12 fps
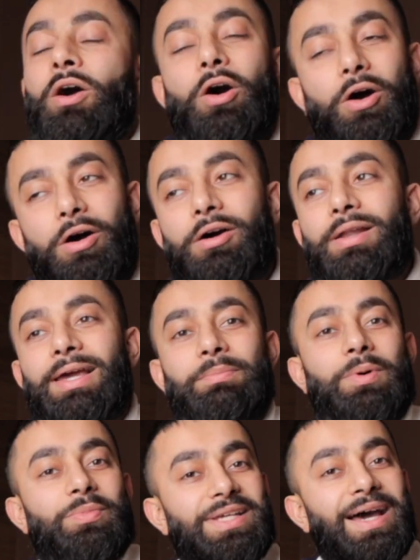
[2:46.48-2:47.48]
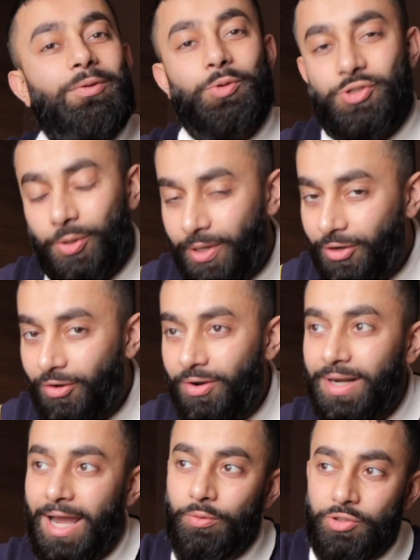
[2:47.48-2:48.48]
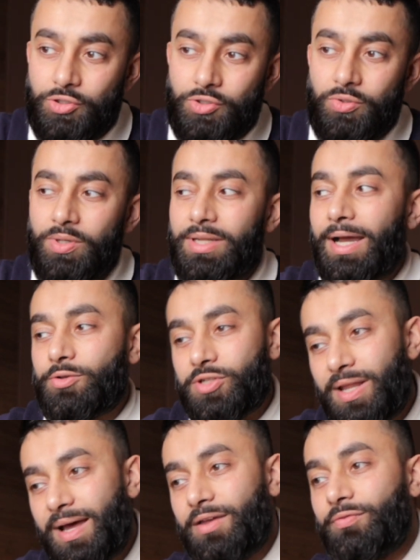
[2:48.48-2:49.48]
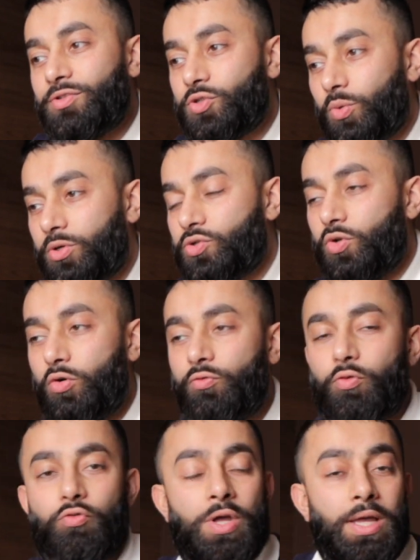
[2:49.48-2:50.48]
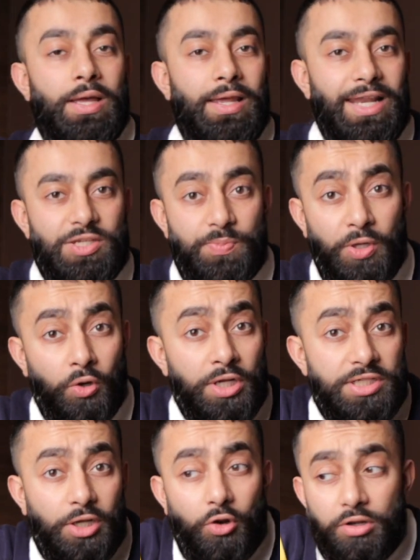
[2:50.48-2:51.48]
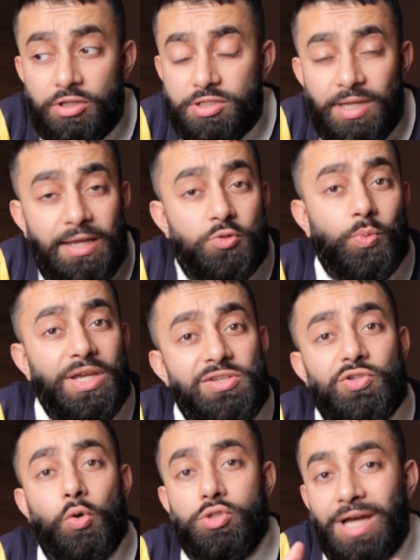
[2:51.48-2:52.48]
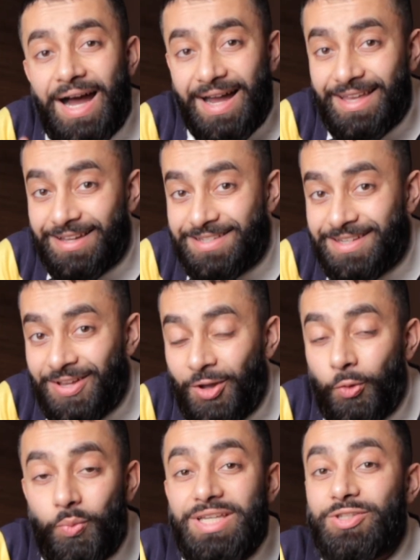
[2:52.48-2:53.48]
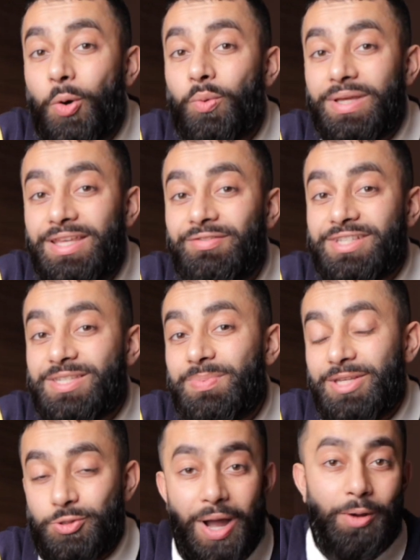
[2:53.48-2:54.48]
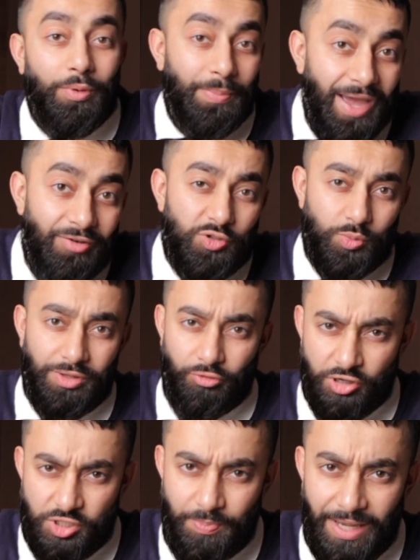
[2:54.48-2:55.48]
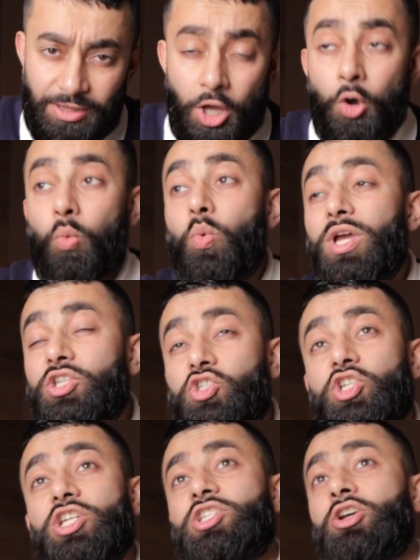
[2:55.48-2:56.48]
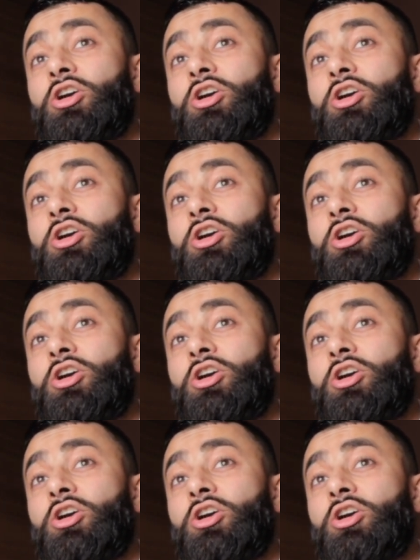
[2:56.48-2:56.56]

oh, like, mom and dad, what's going on? How are you doing? How's life? And so on and so forth. Let's be honest, a lot of the times we're so tired, we don't even speak to our parents with respect, which is